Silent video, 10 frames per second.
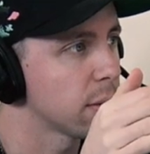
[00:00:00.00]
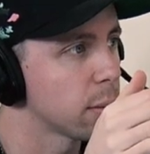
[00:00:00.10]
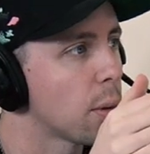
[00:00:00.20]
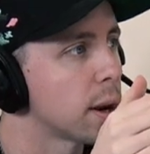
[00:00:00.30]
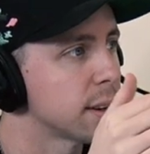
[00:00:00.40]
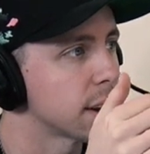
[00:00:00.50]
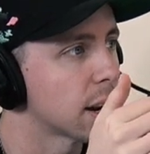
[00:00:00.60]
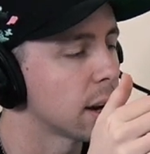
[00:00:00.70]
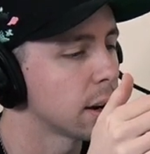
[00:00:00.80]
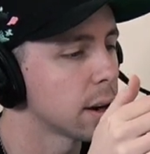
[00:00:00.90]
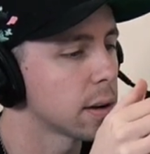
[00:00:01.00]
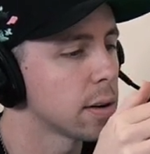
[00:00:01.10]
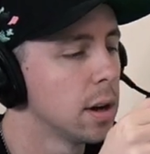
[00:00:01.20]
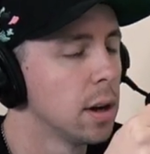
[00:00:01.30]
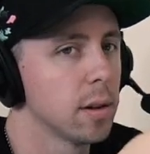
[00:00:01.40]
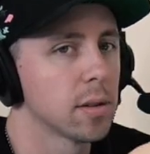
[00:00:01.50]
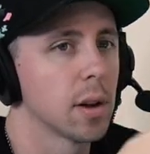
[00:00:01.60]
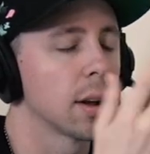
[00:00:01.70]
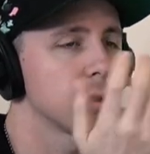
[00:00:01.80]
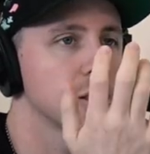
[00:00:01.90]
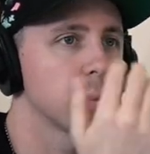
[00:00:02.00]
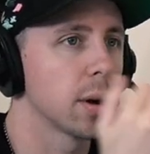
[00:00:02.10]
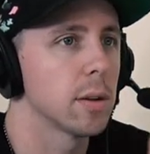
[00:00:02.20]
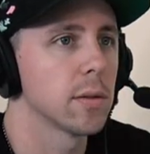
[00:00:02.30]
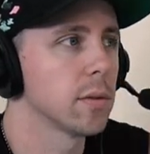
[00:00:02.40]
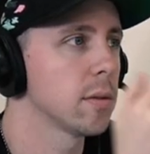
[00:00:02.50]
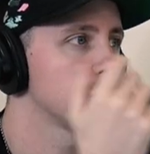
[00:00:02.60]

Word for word: I've been wanting to get on here. So now it's just about